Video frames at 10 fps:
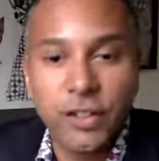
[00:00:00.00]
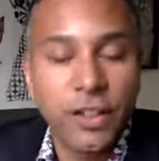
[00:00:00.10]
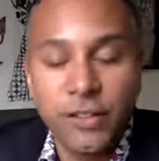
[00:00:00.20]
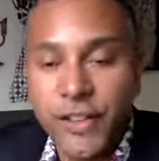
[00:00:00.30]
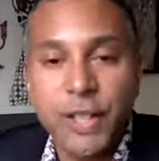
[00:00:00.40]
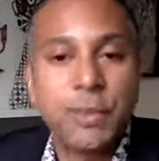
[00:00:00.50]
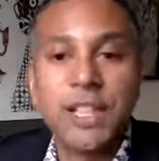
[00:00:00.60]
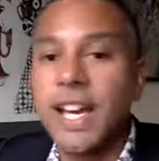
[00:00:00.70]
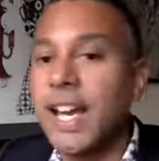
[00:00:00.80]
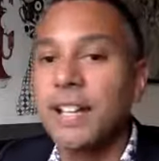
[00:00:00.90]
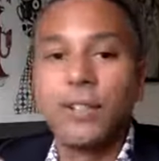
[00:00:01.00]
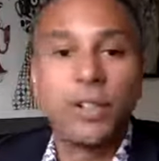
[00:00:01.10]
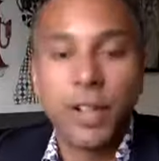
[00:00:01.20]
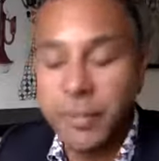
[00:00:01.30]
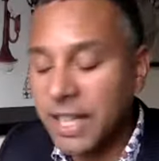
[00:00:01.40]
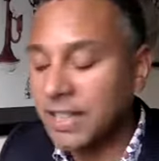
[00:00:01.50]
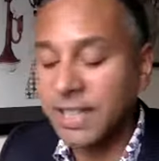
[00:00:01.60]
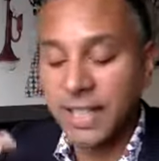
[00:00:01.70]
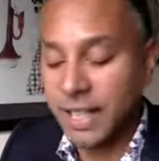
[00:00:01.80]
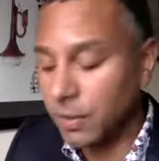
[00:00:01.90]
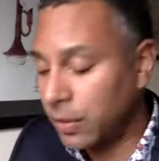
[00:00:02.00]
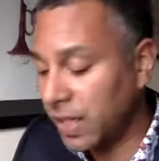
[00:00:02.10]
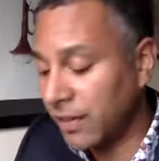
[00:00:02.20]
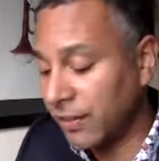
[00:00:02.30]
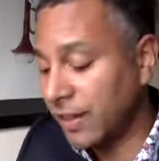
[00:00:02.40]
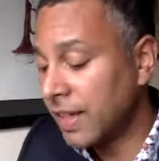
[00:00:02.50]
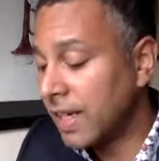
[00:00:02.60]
a Facebook ad or a magazine ad or whatever,